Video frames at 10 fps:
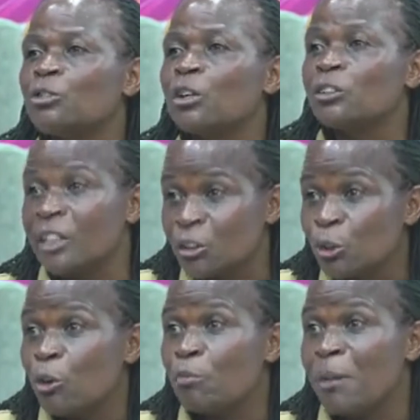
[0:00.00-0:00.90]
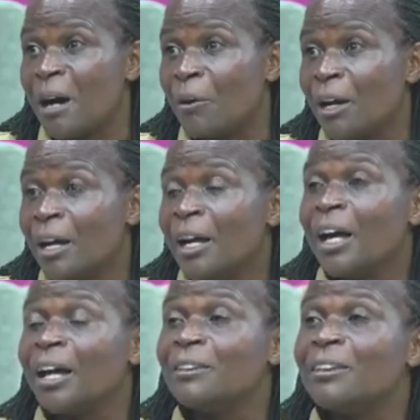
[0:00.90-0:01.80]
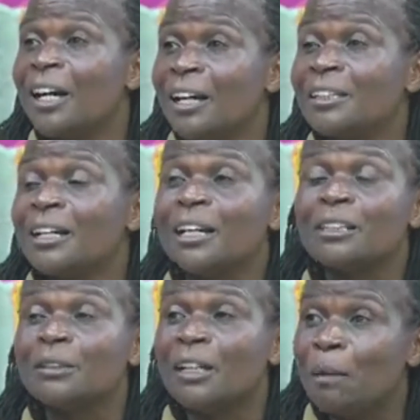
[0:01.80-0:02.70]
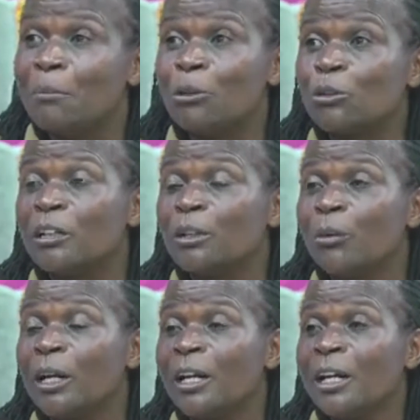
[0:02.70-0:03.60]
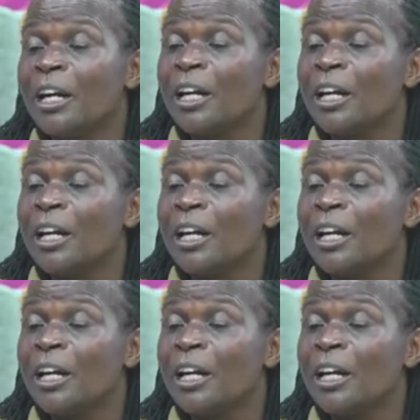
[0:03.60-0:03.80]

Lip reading: decentralization of power. And that has come out very well.